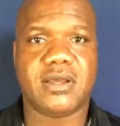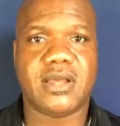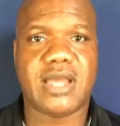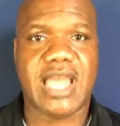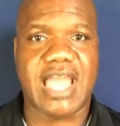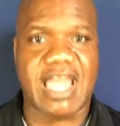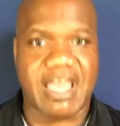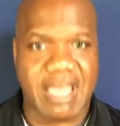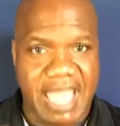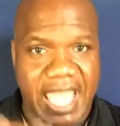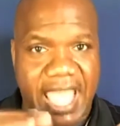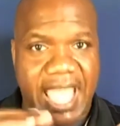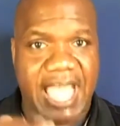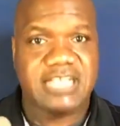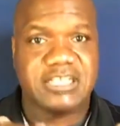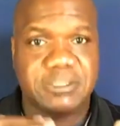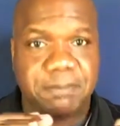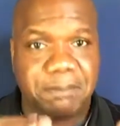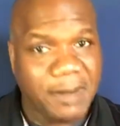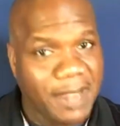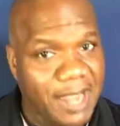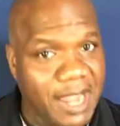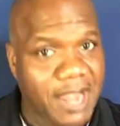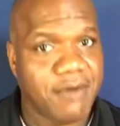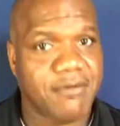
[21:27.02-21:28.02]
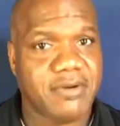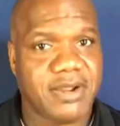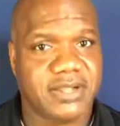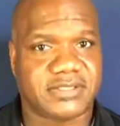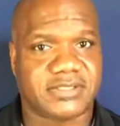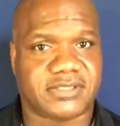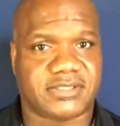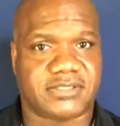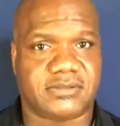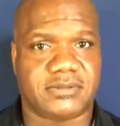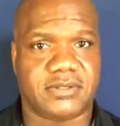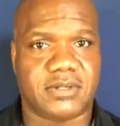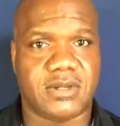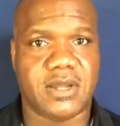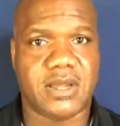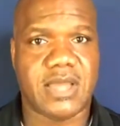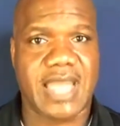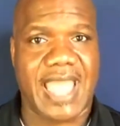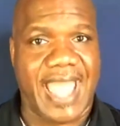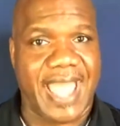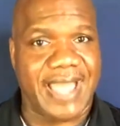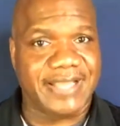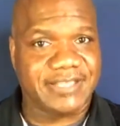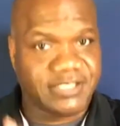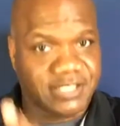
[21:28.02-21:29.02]
as parents,
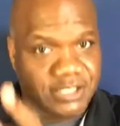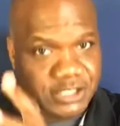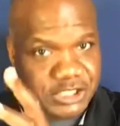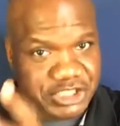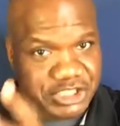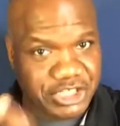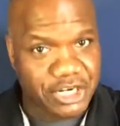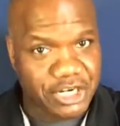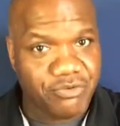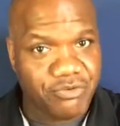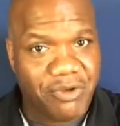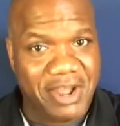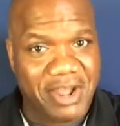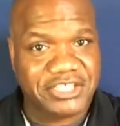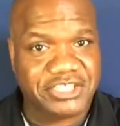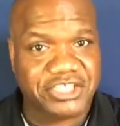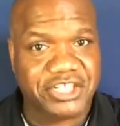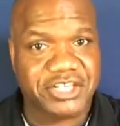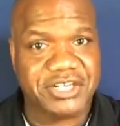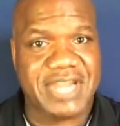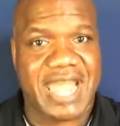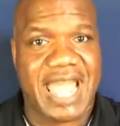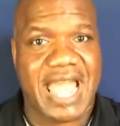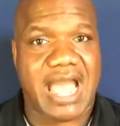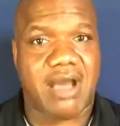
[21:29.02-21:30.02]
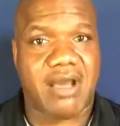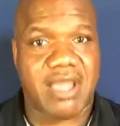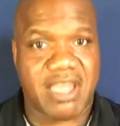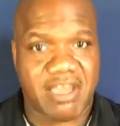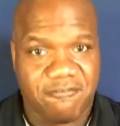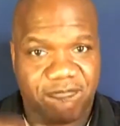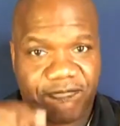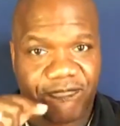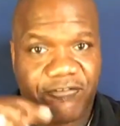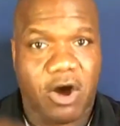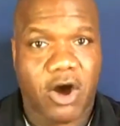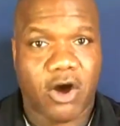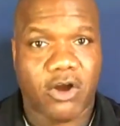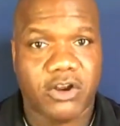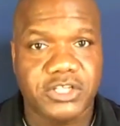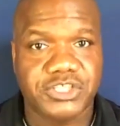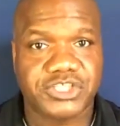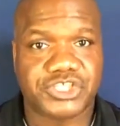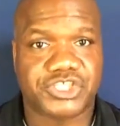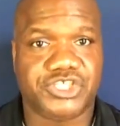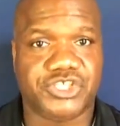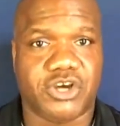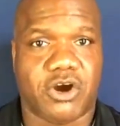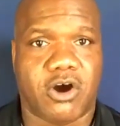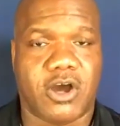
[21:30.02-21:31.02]
as the generation now, have fallen
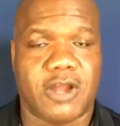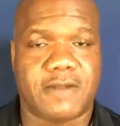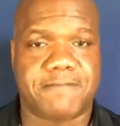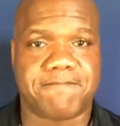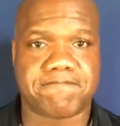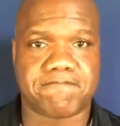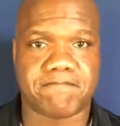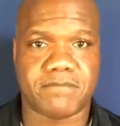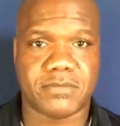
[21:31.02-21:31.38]
short.